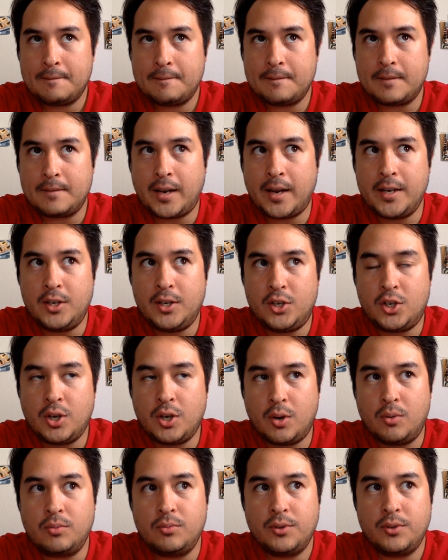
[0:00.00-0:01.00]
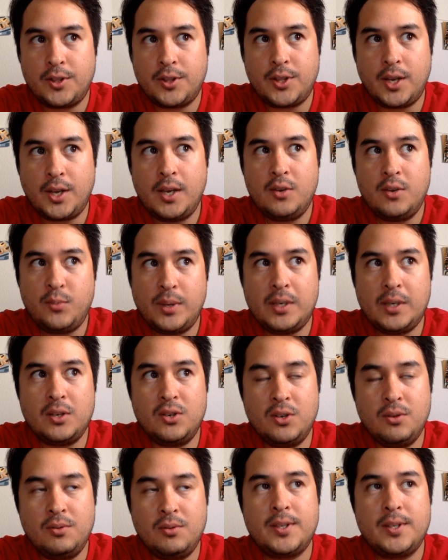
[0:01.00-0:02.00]
I don't think we can
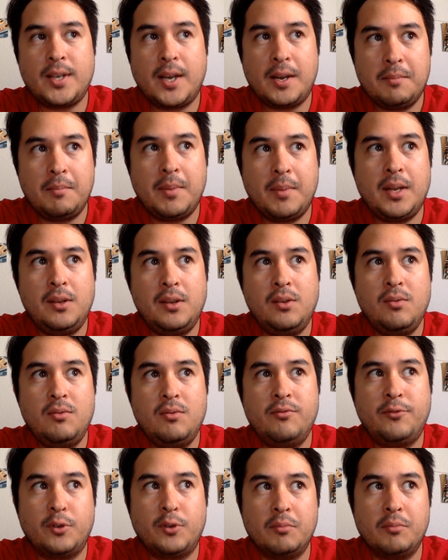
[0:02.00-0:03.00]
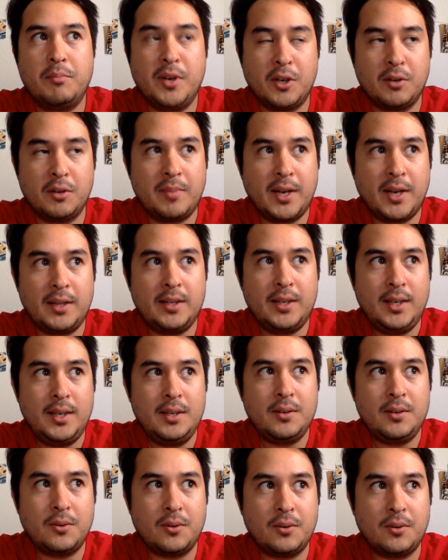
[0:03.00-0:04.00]
do a set menu for Beer Belly
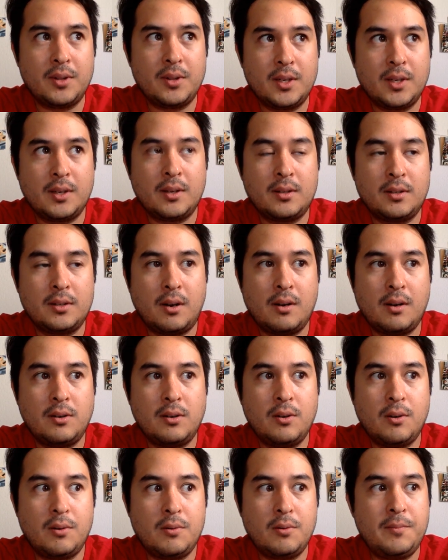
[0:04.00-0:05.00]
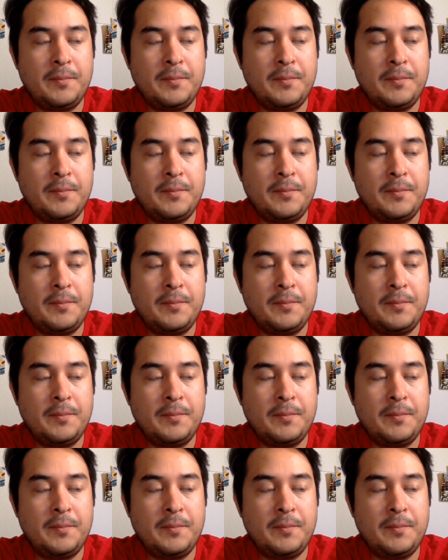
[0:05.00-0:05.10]
or the Dongo.